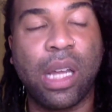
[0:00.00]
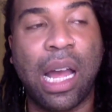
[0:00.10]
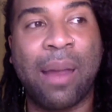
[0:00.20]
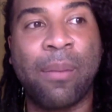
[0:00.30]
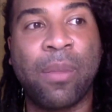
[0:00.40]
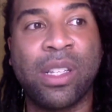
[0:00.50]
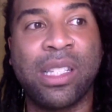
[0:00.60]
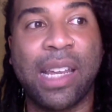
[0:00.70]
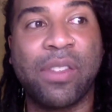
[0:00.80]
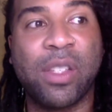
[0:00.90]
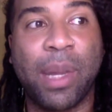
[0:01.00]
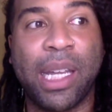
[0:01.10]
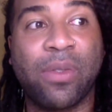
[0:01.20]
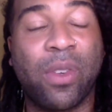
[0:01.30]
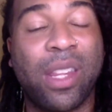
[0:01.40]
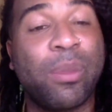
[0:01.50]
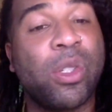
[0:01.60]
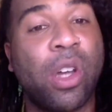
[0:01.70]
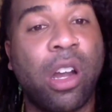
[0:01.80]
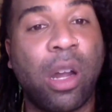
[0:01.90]
I'm the safe space for them to
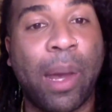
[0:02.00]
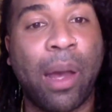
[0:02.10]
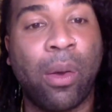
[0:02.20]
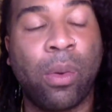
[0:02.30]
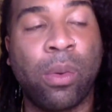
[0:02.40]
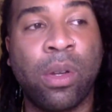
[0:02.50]
talk about